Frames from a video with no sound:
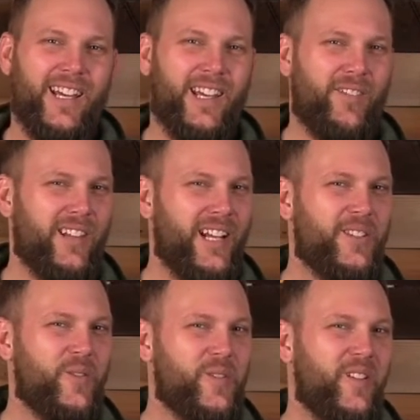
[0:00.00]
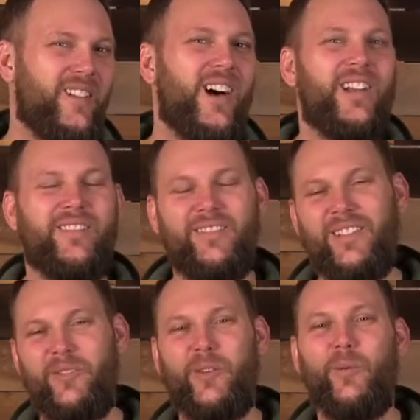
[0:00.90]
if the lights are still on,
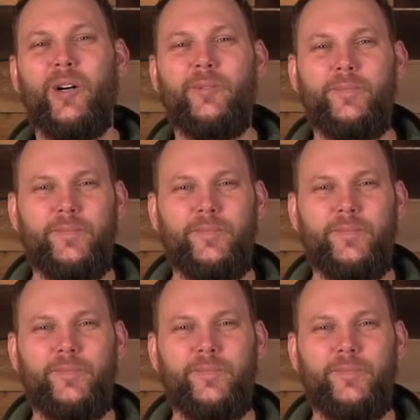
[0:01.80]
if you will.